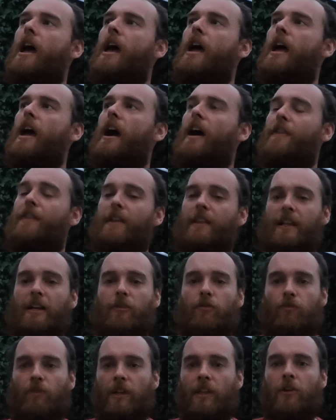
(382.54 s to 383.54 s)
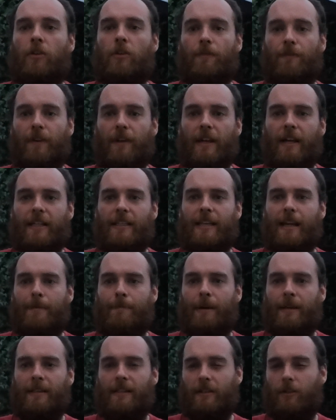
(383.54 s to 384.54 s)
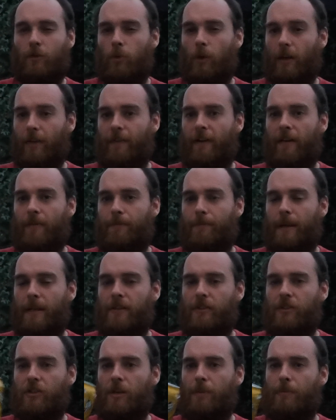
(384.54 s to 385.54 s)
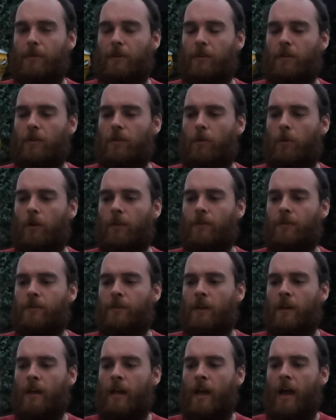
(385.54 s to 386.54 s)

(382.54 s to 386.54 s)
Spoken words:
I think that's really good. For 99 pence, that's 25 pence cheaper than the other ones.